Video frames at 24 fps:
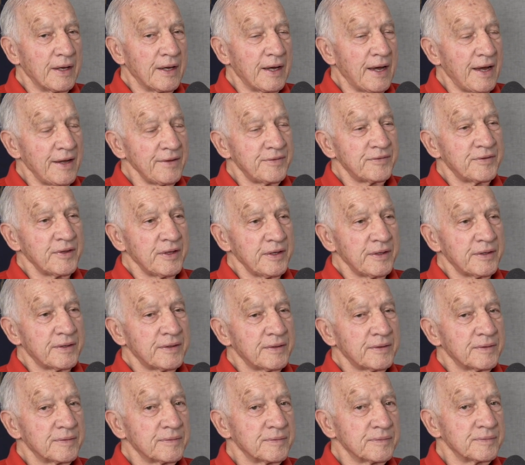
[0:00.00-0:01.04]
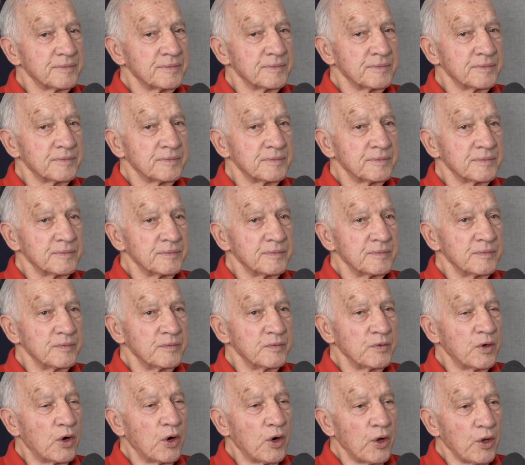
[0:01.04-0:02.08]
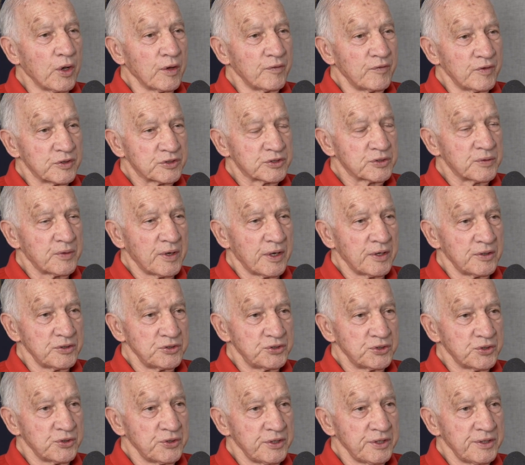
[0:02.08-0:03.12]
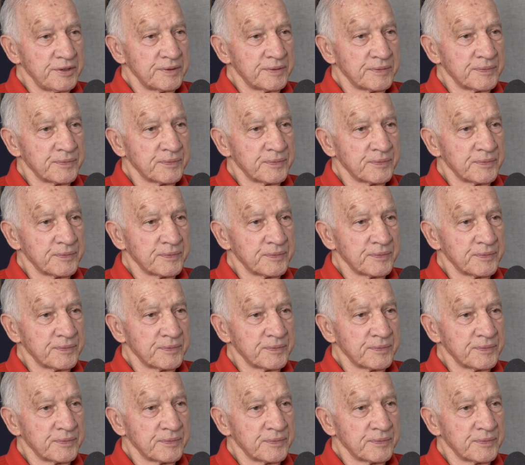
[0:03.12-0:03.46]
I think all of us are on a journey.